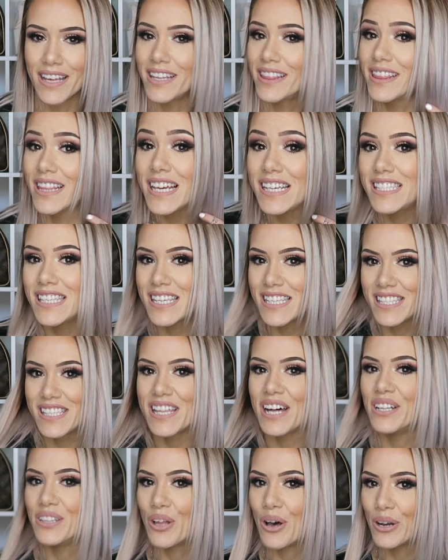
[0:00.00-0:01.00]
Like, this is
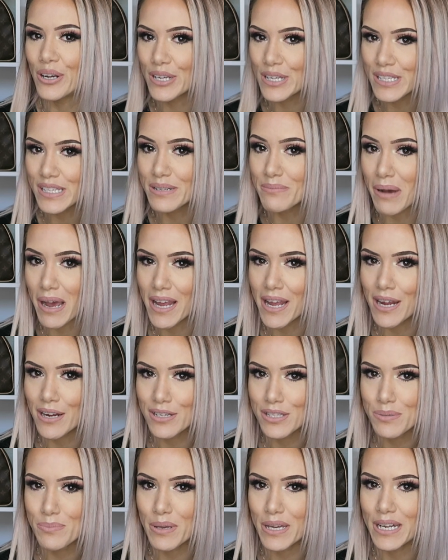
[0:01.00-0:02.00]
the longest my
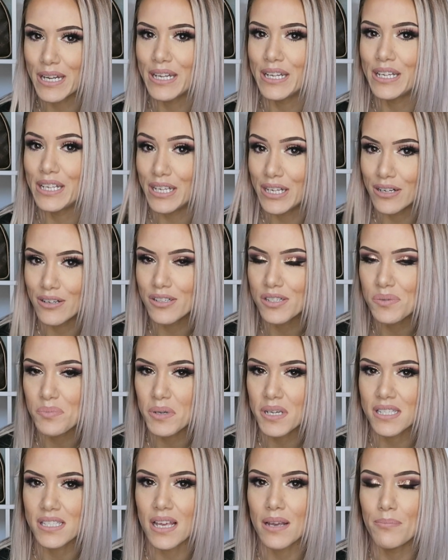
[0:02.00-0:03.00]
hair's been in years
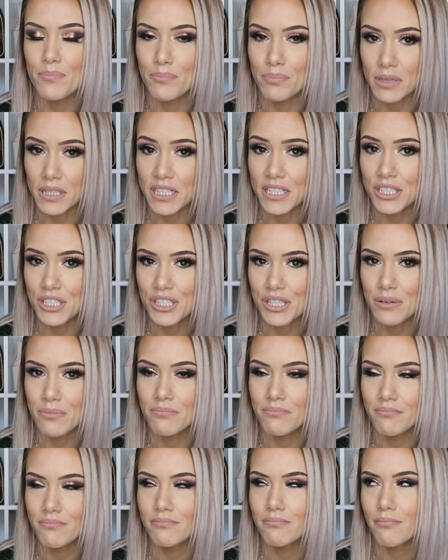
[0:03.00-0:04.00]
because I bleach
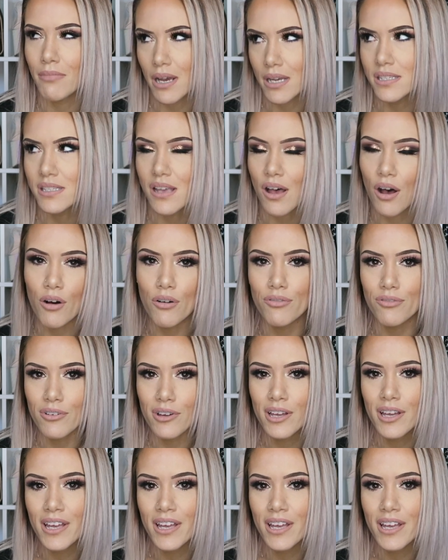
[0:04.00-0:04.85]
it myself.